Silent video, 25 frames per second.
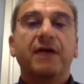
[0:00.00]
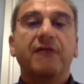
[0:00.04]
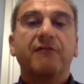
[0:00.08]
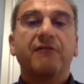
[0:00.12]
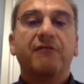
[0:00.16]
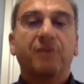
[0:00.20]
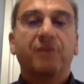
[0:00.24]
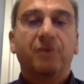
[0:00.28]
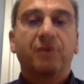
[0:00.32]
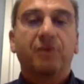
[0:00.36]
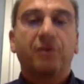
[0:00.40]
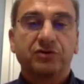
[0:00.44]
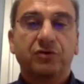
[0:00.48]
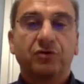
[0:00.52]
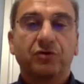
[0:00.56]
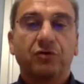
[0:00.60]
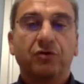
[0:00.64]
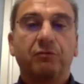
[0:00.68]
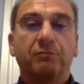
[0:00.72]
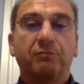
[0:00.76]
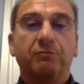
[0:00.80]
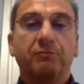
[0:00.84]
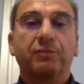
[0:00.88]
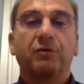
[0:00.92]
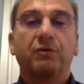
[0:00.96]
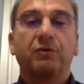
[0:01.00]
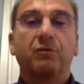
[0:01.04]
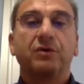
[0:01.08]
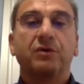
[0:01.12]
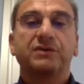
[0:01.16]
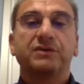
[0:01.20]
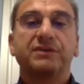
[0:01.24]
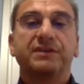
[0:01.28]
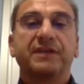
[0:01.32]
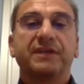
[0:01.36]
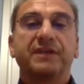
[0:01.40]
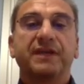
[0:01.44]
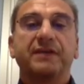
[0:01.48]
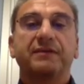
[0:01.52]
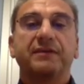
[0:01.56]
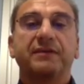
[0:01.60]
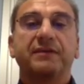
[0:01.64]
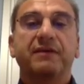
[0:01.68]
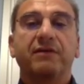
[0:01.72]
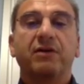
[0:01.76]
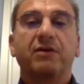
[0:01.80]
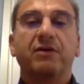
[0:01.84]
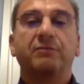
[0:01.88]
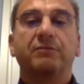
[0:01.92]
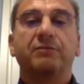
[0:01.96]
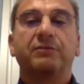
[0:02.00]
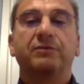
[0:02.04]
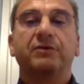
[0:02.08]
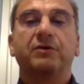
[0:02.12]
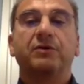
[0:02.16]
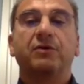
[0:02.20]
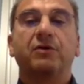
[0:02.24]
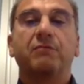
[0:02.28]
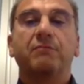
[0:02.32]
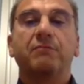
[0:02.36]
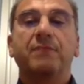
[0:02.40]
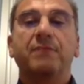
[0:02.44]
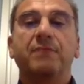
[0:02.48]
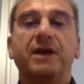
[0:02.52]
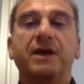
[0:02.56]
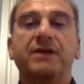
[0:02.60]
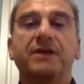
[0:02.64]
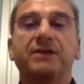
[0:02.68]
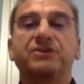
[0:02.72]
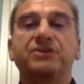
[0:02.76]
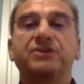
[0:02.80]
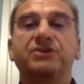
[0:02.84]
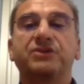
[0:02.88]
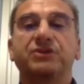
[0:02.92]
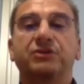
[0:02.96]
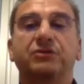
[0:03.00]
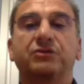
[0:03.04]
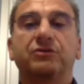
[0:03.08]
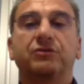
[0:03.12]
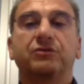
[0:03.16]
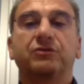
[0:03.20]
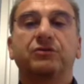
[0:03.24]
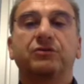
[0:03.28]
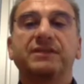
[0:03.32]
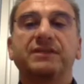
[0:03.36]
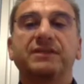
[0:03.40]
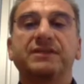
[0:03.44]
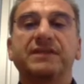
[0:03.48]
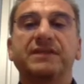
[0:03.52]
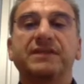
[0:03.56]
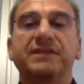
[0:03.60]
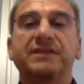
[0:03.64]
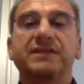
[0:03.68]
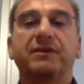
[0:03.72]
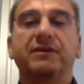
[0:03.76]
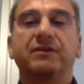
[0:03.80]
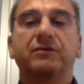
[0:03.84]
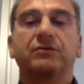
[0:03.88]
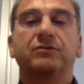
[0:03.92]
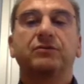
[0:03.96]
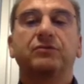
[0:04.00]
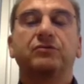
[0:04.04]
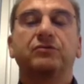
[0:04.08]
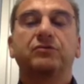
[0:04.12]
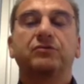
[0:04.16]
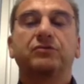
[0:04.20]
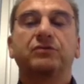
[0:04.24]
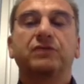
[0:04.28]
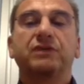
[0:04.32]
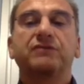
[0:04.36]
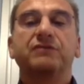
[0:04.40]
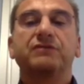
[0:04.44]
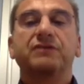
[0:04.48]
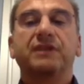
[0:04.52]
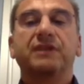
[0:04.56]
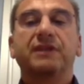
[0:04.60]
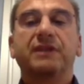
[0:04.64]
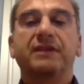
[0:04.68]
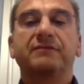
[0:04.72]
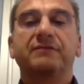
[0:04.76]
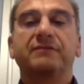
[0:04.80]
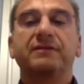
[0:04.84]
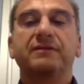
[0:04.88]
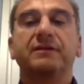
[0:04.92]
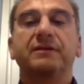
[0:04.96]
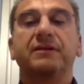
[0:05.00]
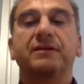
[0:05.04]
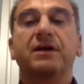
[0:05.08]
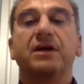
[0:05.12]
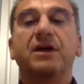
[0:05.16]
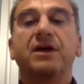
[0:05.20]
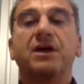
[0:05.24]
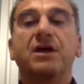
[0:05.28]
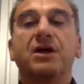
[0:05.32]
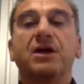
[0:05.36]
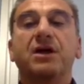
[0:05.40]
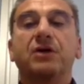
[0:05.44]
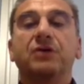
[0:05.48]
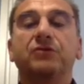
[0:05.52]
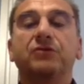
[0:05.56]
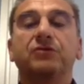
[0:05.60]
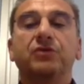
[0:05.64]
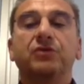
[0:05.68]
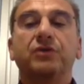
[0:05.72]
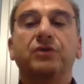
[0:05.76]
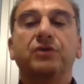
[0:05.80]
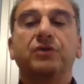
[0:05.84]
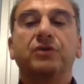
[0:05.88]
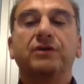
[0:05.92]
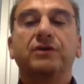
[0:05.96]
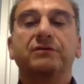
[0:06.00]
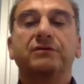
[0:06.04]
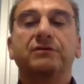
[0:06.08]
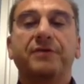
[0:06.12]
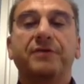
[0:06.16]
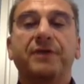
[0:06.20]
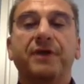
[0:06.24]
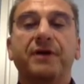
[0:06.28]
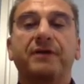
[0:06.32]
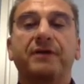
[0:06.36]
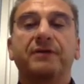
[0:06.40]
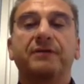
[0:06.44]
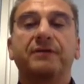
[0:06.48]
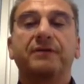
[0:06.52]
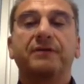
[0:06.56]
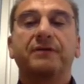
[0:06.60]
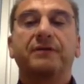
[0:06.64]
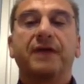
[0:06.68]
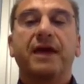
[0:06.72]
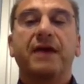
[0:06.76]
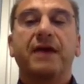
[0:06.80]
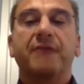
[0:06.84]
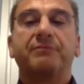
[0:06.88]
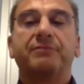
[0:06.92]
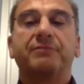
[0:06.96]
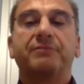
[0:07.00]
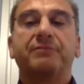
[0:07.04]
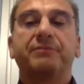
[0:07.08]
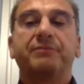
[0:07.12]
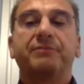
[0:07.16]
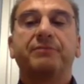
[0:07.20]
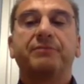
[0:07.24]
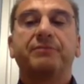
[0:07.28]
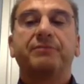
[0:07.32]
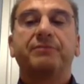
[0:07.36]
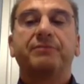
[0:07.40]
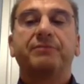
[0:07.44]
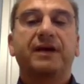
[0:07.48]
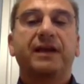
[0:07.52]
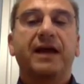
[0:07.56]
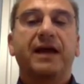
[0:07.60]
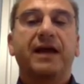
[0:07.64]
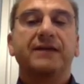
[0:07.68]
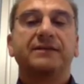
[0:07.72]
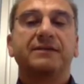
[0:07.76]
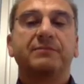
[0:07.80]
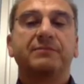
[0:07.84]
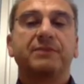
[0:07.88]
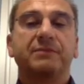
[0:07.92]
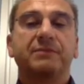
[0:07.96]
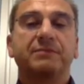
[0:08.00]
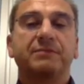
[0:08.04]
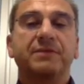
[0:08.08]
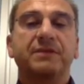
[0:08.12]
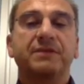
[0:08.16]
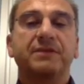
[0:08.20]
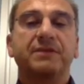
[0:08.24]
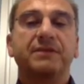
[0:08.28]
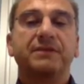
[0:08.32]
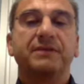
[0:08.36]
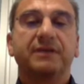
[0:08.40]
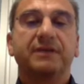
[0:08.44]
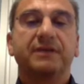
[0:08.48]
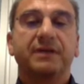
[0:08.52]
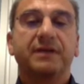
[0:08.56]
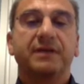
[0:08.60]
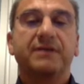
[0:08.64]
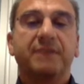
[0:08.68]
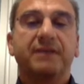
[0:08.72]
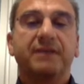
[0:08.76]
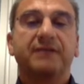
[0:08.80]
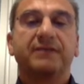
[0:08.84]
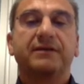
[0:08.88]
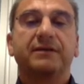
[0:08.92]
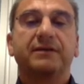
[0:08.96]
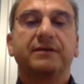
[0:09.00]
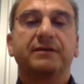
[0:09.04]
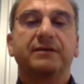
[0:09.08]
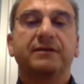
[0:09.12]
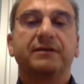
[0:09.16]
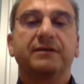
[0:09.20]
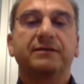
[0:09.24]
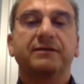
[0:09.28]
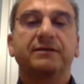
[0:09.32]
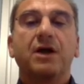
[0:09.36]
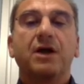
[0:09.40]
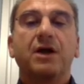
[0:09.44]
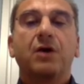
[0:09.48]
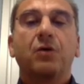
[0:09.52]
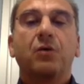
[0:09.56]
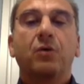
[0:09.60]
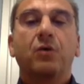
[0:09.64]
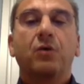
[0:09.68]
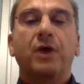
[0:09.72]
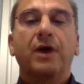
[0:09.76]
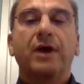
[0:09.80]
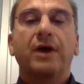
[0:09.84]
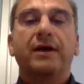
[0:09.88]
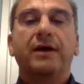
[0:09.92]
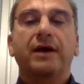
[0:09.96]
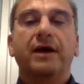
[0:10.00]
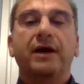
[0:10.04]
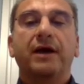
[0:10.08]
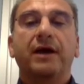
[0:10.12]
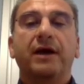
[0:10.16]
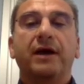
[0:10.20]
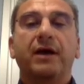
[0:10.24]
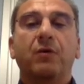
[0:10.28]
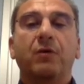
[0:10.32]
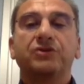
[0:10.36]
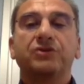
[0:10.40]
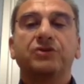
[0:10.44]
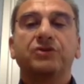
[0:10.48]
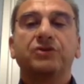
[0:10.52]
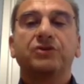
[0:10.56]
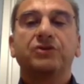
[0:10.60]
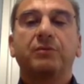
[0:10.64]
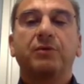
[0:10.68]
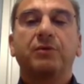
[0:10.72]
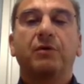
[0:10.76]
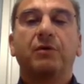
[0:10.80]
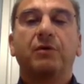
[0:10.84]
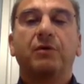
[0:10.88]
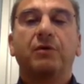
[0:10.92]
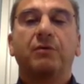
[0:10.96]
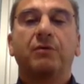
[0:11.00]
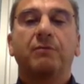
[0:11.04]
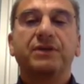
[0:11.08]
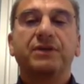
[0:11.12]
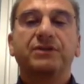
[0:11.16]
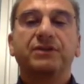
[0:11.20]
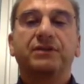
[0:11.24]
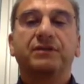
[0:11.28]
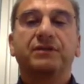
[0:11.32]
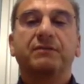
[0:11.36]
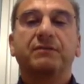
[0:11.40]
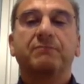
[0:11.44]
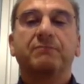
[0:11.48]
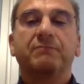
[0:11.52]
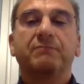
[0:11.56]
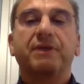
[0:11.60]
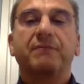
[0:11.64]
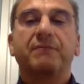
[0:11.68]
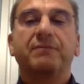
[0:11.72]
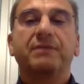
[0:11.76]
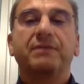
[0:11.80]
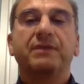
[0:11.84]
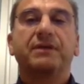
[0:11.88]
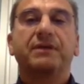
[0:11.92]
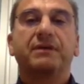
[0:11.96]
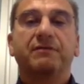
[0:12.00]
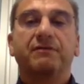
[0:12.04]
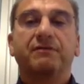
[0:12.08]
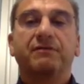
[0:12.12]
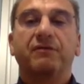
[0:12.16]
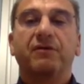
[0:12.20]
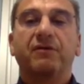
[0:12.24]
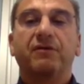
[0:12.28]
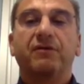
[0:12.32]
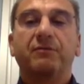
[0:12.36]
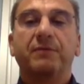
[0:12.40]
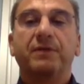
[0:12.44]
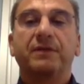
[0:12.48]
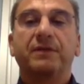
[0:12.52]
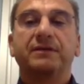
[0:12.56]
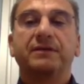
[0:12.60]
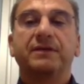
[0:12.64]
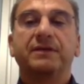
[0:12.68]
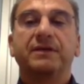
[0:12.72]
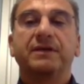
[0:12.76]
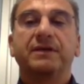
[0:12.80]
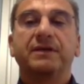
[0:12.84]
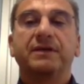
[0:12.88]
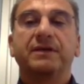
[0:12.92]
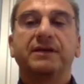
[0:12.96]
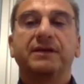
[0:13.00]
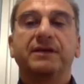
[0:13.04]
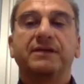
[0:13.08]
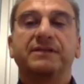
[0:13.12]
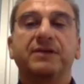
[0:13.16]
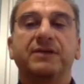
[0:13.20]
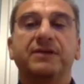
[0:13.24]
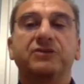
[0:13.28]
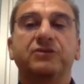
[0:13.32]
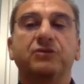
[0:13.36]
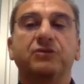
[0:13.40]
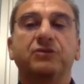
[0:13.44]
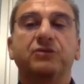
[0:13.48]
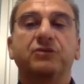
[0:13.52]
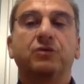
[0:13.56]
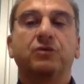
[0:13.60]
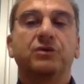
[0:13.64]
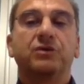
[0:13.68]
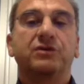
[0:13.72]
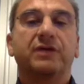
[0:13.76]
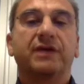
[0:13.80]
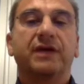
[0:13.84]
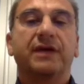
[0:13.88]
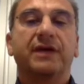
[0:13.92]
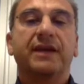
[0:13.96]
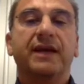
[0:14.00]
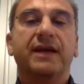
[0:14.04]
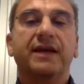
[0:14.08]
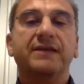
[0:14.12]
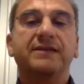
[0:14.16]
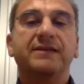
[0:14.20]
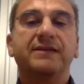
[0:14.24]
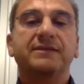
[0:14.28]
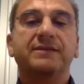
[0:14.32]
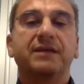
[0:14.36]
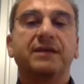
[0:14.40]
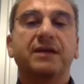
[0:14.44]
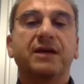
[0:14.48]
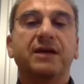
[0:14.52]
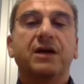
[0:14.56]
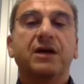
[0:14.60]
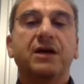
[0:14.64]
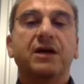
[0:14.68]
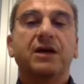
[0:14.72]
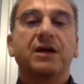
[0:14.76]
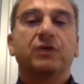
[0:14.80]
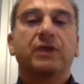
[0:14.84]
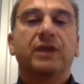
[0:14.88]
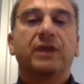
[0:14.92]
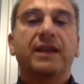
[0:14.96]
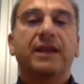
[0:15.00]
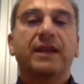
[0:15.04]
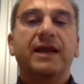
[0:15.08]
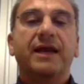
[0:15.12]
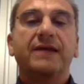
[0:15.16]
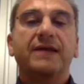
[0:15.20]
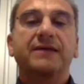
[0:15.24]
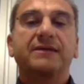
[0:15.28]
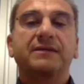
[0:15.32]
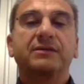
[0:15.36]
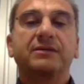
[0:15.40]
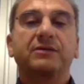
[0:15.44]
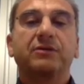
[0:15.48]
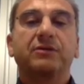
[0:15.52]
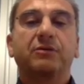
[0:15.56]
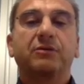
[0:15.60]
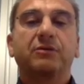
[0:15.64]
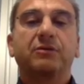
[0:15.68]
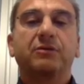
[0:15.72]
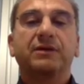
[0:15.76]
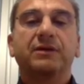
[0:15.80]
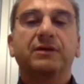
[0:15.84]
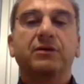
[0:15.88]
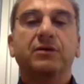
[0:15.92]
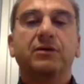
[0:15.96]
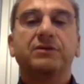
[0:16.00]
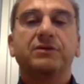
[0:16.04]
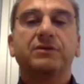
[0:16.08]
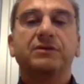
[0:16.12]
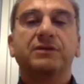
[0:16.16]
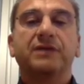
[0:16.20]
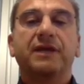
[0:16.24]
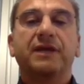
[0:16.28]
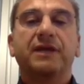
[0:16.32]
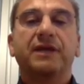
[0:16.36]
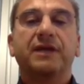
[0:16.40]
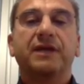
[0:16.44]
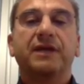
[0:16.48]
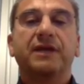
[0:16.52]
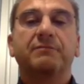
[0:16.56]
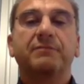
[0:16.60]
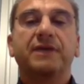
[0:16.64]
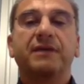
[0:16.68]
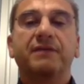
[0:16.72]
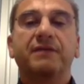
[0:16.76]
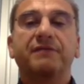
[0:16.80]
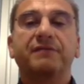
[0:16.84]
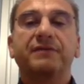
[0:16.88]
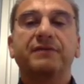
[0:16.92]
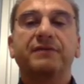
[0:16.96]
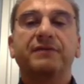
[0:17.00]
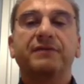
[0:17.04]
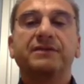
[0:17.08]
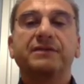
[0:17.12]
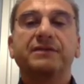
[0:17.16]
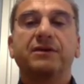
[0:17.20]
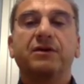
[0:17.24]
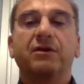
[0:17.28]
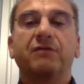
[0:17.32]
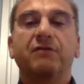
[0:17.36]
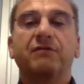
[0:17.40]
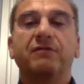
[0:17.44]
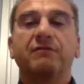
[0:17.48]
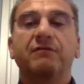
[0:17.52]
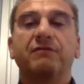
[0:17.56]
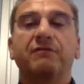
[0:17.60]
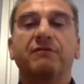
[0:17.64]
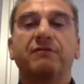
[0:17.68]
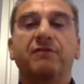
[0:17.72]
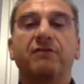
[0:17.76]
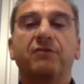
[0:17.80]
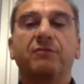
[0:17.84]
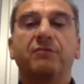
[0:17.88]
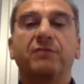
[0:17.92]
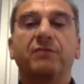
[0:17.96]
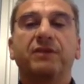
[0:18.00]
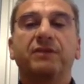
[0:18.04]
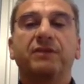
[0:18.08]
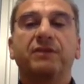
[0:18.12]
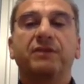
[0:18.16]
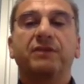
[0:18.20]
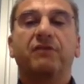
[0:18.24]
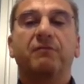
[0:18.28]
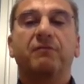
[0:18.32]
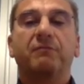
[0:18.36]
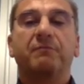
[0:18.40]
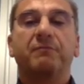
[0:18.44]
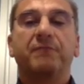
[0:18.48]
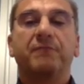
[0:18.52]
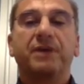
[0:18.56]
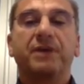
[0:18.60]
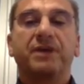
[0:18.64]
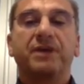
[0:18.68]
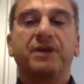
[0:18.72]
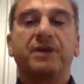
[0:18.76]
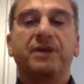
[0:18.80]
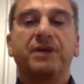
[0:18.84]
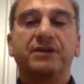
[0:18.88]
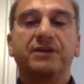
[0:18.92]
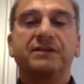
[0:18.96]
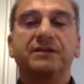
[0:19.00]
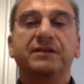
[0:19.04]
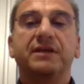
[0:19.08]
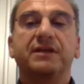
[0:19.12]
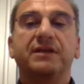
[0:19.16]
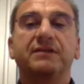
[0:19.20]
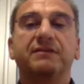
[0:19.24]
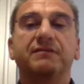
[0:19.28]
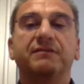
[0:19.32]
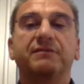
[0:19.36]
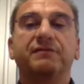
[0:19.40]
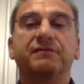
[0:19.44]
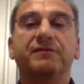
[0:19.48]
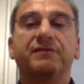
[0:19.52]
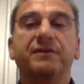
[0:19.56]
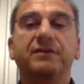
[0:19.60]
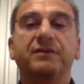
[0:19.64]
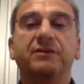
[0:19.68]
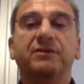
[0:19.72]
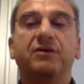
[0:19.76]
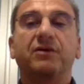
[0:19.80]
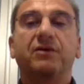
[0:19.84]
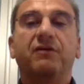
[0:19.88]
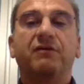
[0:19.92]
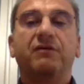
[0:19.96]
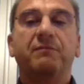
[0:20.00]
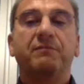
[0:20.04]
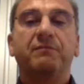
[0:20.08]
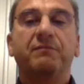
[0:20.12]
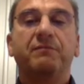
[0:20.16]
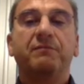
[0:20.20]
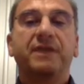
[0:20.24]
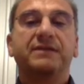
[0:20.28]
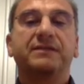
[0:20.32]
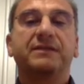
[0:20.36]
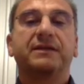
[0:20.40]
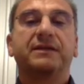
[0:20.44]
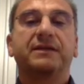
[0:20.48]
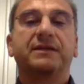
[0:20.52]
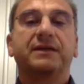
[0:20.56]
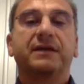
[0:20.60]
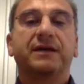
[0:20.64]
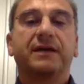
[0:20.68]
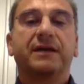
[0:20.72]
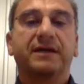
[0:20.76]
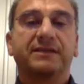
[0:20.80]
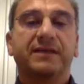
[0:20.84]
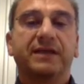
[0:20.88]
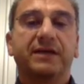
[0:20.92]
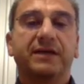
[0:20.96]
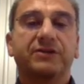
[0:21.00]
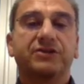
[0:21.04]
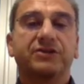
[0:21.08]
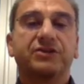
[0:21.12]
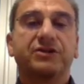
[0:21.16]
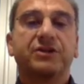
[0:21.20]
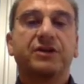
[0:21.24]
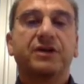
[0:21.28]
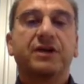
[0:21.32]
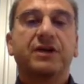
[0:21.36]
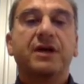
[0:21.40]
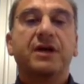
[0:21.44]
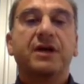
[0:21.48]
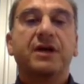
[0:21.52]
A focus group was then developed on March 27, 2019, during the 3rd EPTRI General Assembly meeting in Madrid, where a workshop on patient and public involvement in research was organized to analyze the obstacles and the benefits of involvement of patients in the field of basic research.